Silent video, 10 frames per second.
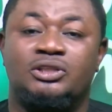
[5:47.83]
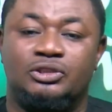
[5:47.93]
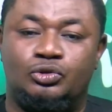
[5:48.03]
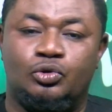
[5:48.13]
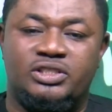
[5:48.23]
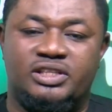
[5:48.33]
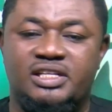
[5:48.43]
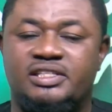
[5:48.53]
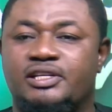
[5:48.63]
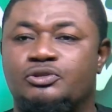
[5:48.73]
into
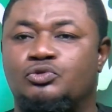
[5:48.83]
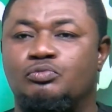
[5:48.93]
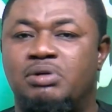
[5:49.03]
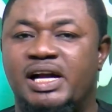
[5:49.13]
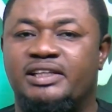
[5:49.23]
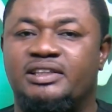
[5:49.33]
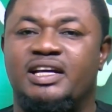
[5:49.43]
ochrechre suban